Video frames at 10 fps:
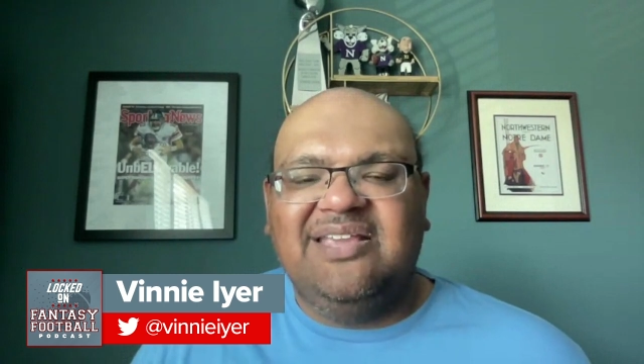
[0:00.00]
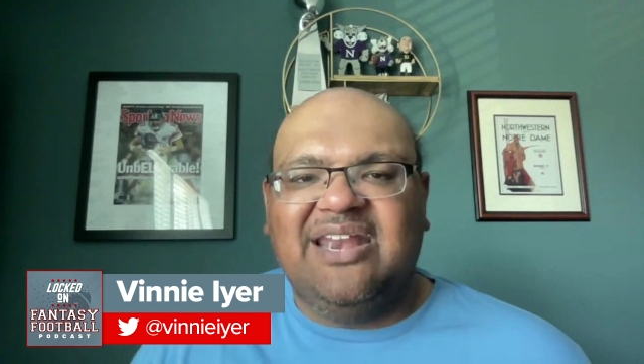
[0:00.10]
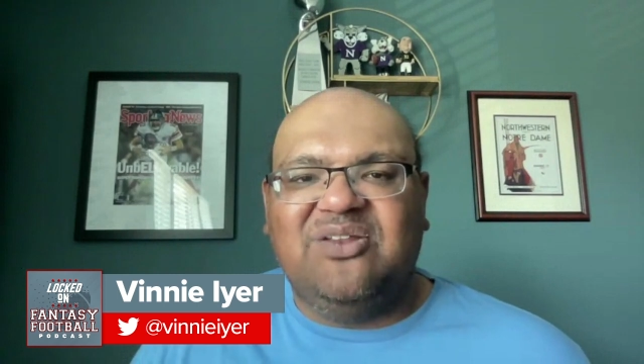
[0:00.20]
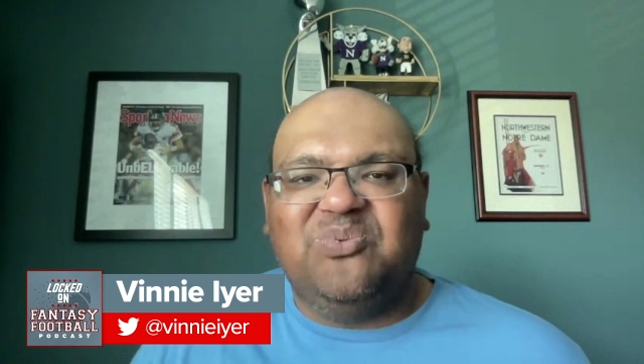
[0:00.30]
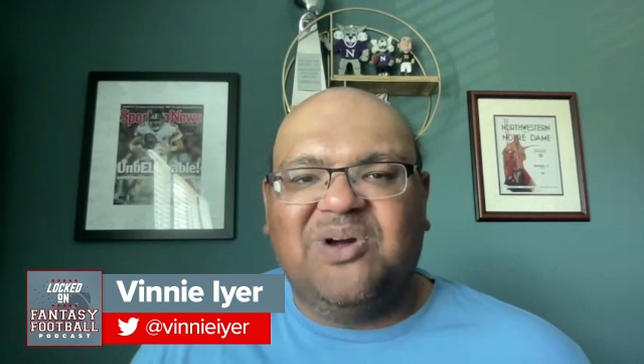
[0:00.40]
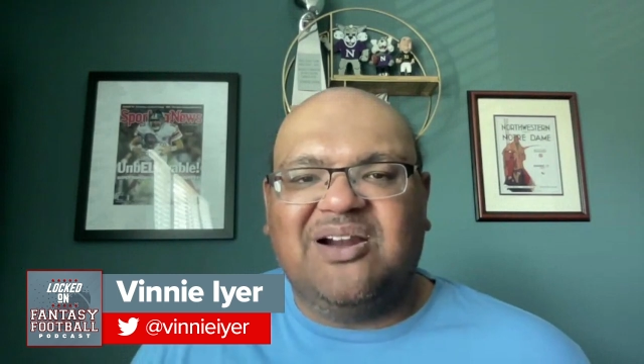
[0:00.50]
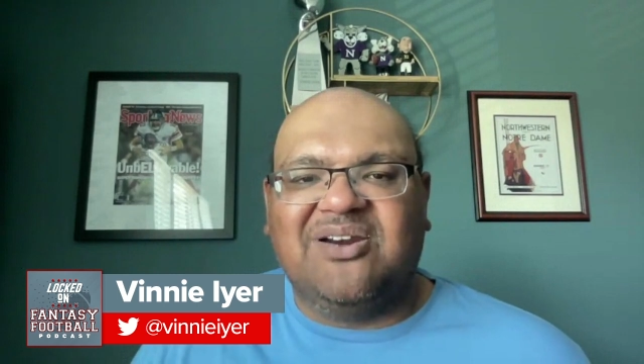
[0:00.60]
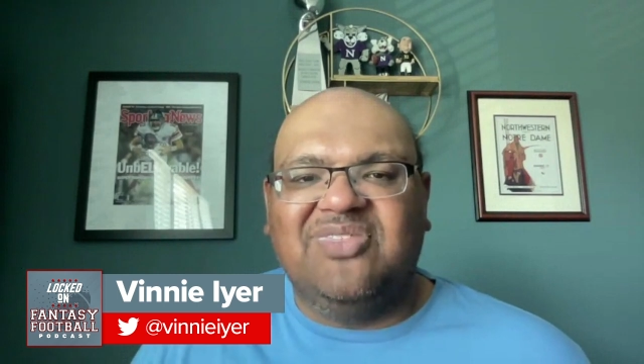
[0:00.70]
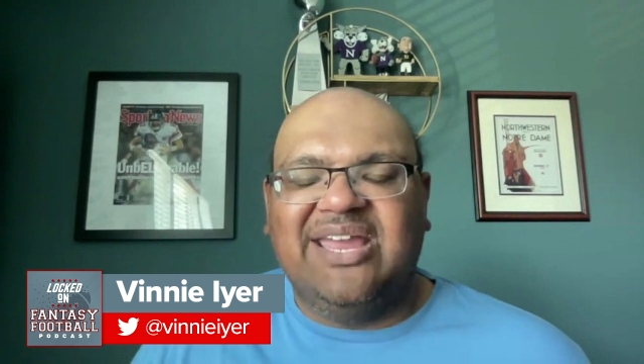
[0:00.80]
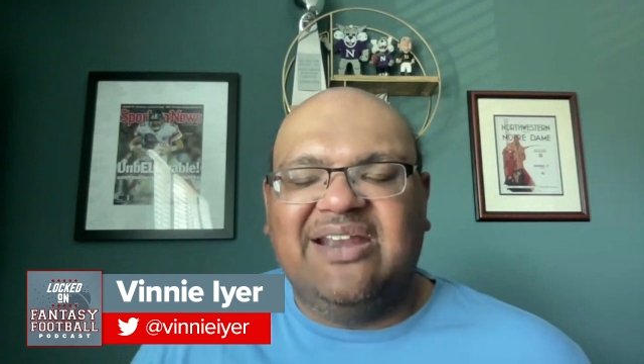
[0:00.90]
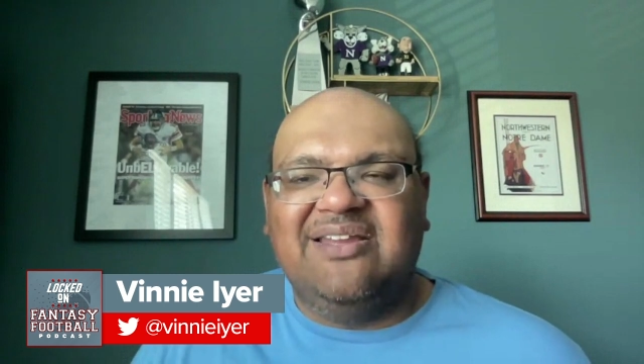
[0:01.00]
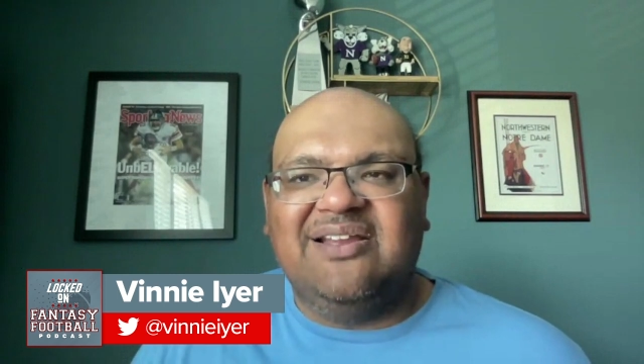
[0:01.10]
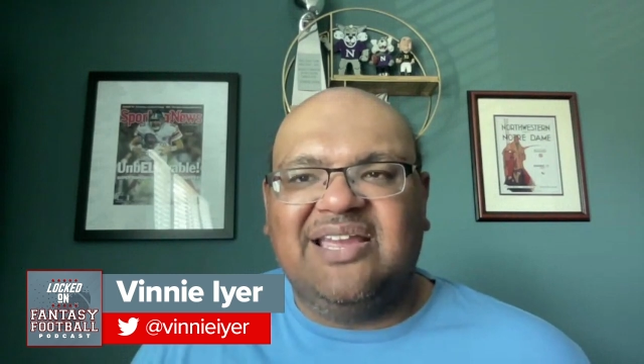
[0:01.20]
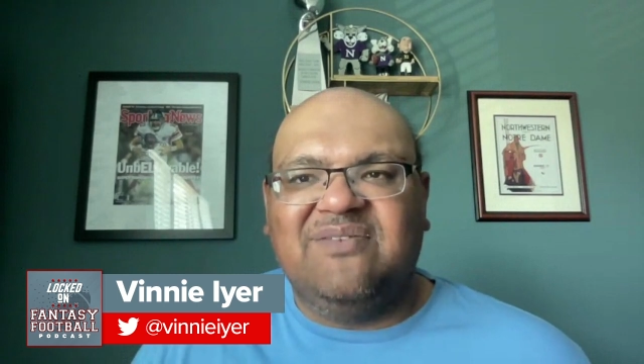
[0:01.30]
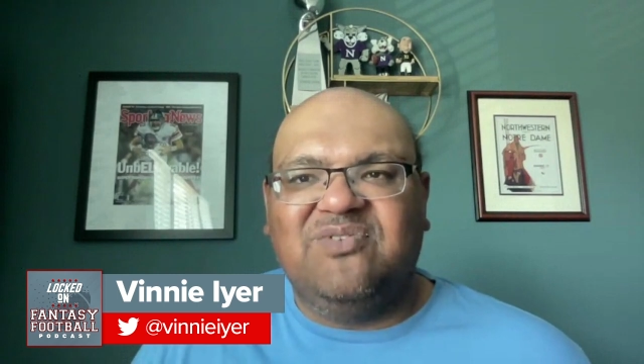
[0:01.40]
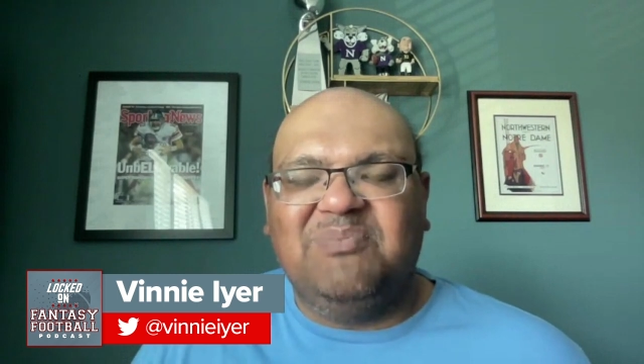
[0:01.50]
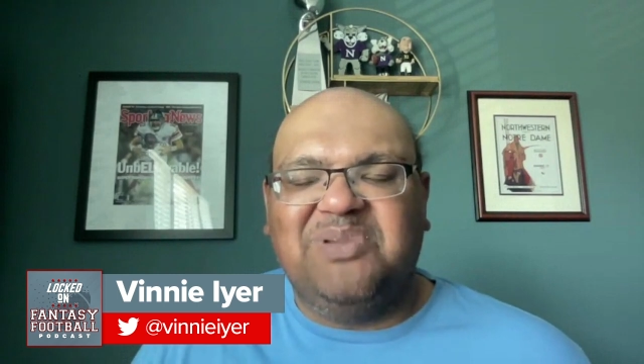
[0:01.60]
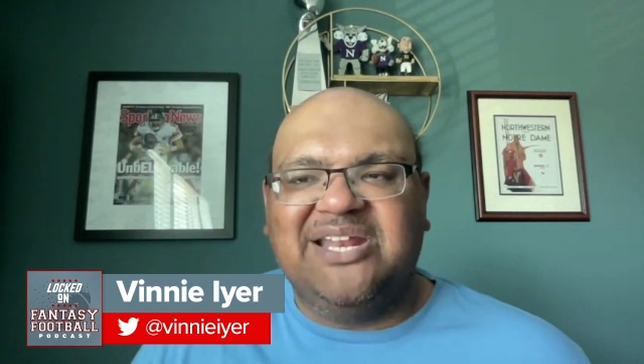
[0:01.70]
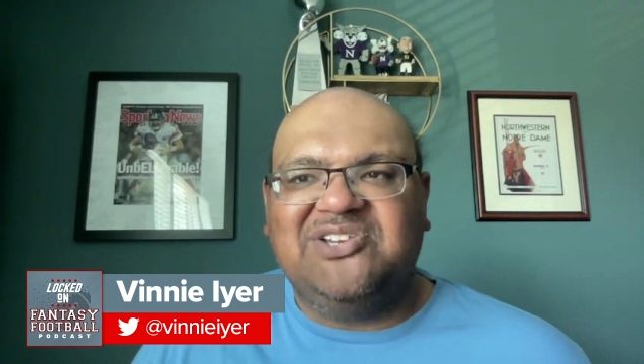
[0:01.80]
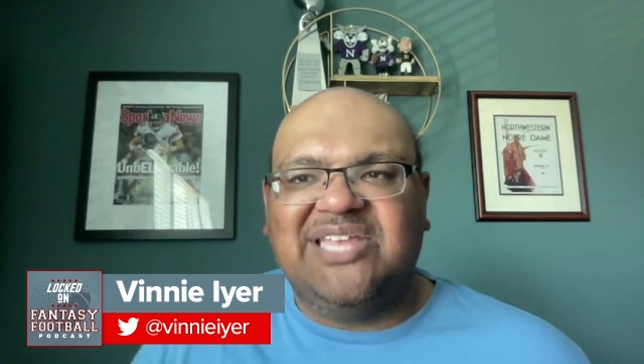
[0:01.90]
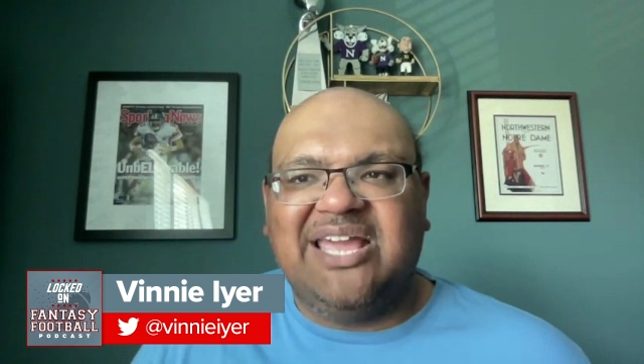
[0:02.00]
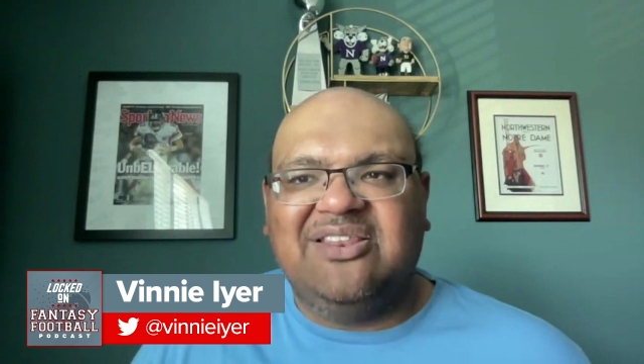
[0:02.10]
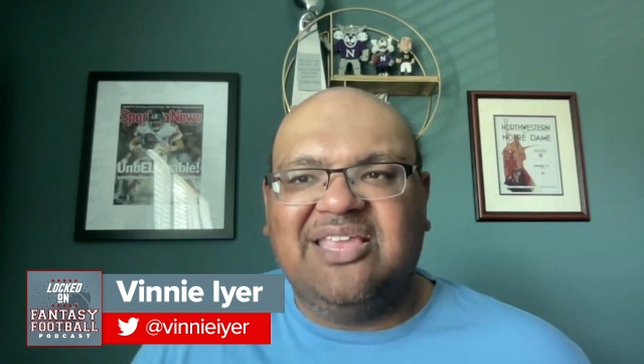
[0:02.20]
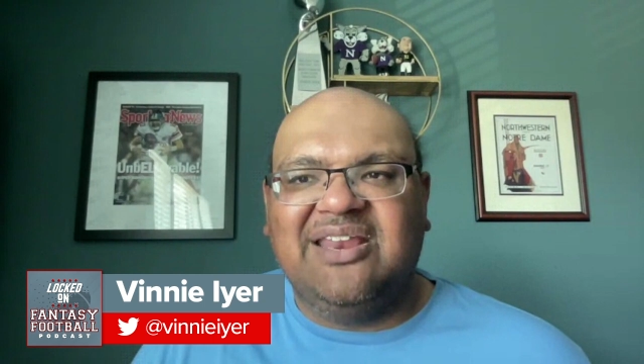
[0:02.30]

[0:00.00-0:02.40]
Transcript: Kenneth Walker. They had to kind of replenish that.